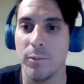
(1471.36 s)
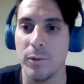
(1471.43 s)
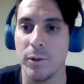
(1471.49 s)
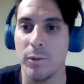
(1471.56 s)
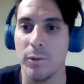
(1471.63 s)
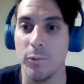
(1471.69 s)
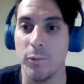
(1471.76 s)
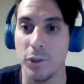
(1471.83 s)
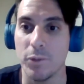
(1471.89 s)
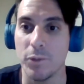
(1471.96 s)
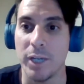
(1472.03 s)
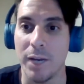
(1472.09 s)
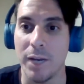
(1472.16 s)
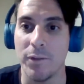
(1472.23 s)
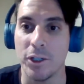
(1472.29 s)
Once we
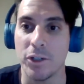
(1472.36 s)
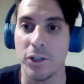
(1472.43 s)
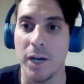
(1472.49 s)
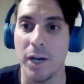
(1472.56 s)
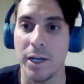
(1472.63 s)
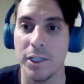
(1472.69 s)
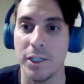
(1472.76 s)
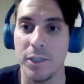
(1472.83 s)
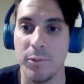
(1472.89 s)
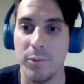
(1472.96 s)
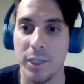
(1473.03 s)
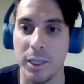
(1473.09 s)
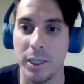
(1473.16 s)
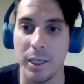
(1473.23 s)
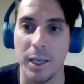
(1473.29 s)
have the strategy, we
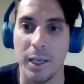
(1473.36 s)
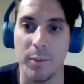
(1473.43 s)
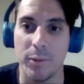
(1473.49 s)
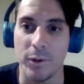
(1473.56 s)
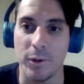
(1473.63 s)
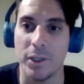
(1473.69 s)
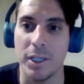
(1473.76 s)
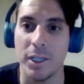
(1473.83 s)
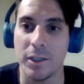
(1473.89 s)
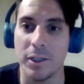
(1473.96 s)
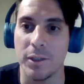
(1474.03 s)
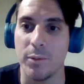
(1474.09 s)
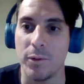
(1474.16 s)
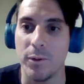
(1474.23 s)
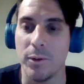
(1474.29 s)
can get
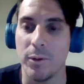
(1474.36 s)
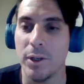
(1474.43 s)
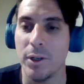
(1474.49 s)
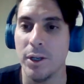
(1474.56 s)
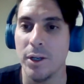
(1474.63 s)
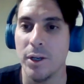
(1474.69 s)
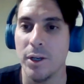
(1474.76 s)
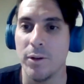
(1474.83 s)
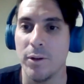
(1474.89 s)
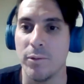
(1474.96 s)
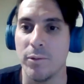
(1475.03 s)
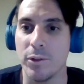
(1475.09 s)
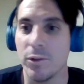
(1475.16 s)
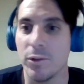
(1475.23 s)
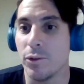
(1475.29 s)
predictable
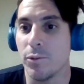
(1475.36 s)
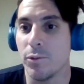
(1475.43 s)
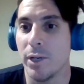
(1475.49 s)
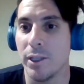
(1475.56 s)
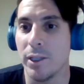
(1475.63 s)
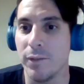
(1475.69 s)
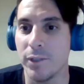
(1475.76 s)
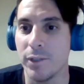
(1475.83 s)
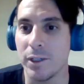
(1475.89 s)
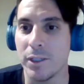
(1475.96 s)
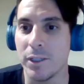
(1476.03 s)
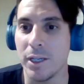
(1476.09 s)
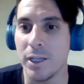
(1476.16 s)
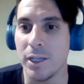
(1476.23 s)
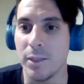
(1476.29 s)
results. Why leave
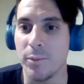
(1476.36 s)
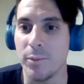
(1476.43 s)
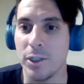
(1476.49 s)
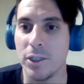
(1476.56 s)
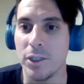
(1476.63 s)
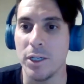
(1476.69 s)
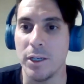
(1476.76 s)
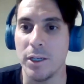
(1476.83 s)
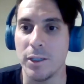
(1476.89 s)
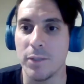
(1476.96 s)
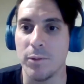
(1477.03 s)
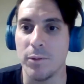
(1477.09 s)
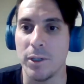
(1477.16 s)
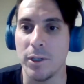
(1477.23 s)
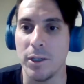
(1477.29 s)
success up to chance?
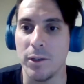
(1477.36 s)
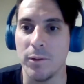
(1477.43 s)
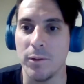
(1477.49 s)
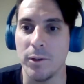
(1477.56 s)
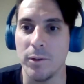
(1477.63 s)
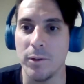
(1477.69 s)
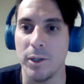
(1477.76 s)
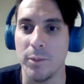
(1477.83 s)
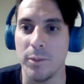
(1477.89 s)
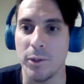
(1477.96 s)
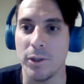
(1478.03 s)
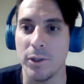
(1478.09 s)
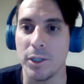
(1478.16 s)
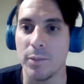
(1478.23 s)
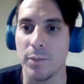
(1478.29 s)
We can do it in a
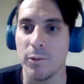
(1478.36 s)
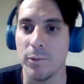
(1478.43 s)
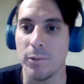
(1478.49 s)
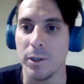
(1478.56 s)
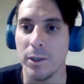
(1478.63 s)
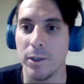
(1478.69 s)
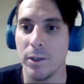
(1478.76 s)
predictable way.